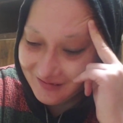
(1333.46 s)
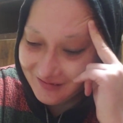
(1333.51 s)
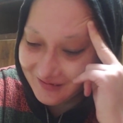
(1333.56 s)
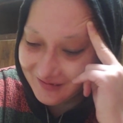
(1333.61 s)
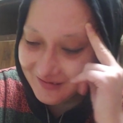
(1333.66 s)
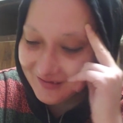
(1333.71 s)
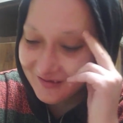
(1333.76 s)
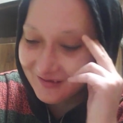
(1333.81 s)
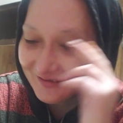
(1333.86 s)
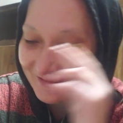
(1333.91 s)

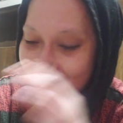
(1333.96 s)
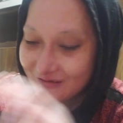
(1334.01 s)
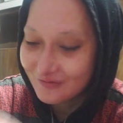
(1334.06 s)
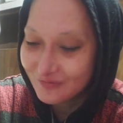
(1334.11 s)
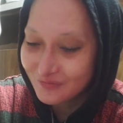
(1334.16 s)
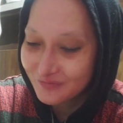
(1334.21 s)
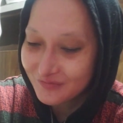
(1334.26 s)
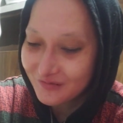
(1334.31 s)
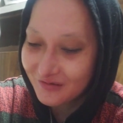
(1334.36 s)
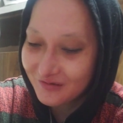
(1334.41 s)

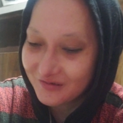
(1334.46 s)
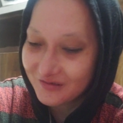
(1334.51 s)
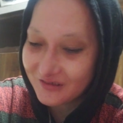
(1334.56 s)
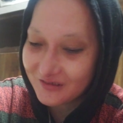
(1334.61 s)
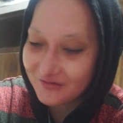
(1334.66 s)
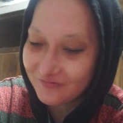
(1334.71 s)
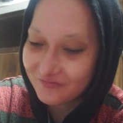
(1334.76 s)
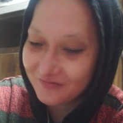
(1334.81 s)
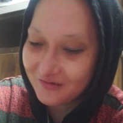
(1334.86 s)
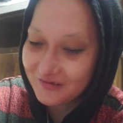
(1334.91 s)
which
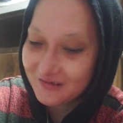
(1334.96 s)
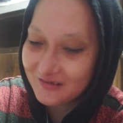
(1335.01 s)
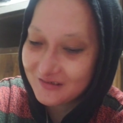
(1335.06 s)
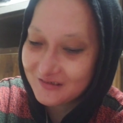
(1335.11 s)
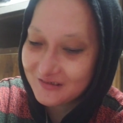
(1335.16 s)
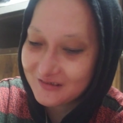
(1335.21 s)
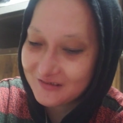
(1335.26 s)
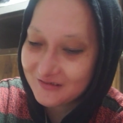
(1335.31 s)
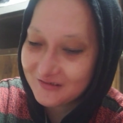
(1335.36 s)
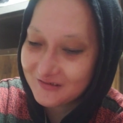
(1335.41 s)
is
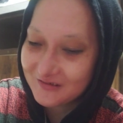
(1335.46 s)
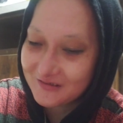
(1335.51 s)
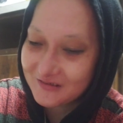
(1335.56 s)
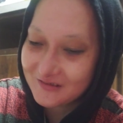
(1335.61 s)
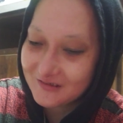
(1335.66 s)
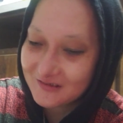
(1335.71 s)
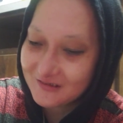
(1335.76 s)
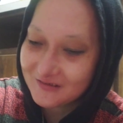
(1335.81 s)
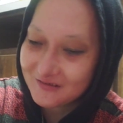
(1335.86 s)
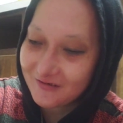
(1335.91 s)
funny. So it's
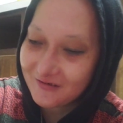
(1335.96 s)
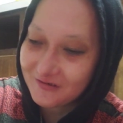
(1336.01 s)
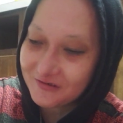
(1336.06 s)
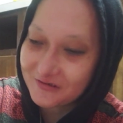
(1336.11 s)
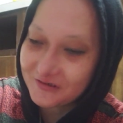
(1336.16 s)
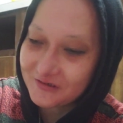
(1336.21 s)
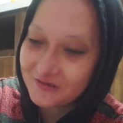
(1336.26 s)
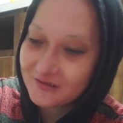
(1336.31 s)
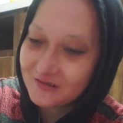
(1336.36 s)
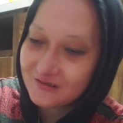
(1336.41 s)
like, I'll
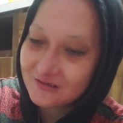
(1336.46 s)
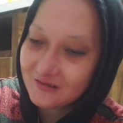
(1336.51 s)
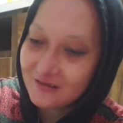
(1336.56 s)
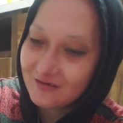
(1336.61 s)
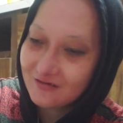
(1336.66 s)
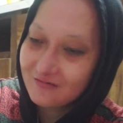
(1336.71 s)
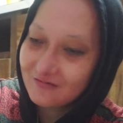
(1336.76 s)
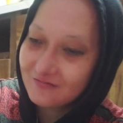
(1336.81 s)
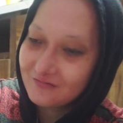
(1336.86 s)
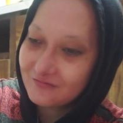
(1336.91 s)
strain it
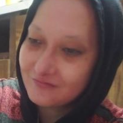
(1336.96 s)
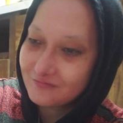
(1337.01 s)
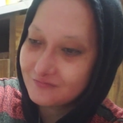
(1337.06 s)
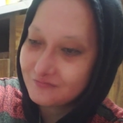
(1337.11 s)
out.